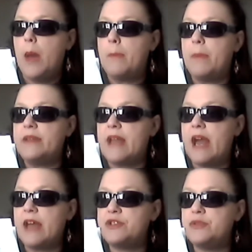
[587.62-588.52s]
But
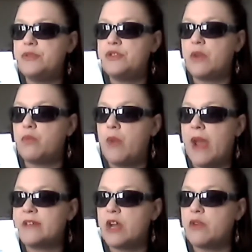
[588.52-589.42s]
not to
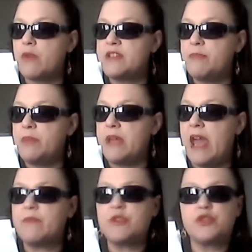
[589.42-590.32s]
direct aggressive
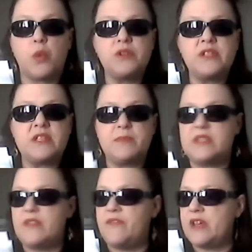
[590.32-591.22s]
behavior towards a
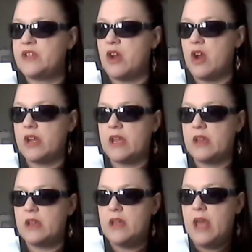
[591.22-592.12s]
specific target.
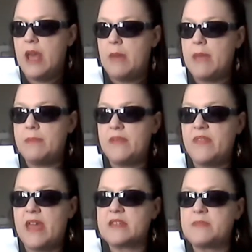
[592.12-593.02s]
Maybe
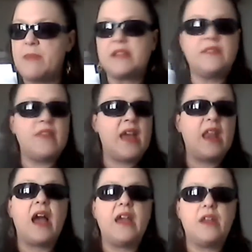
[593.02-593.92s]
they expected
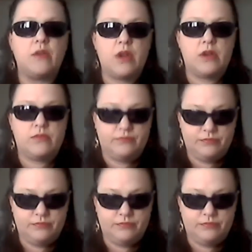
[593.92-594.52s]
that, I don't know.